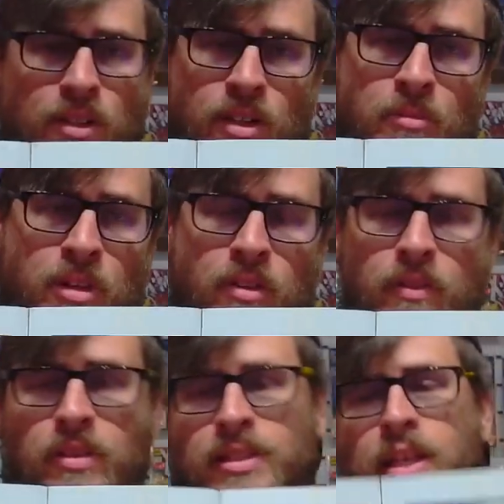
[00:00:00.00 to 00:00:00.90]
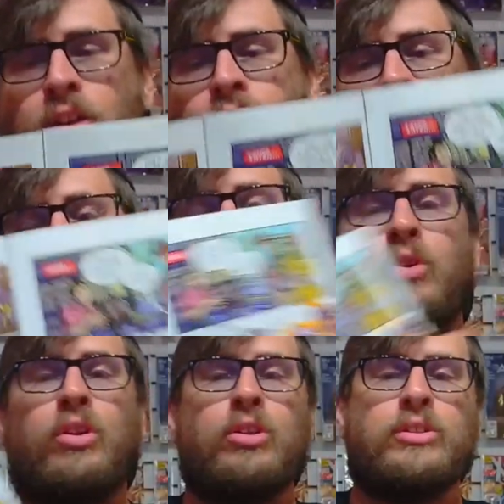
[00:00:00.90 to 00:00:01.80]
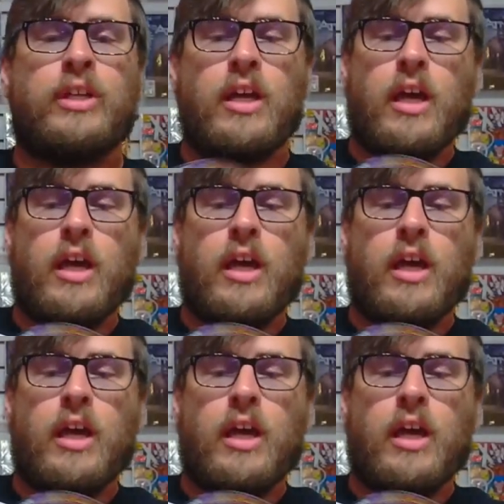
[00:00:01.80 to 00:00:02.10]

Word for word: they're going to be able to take over the world.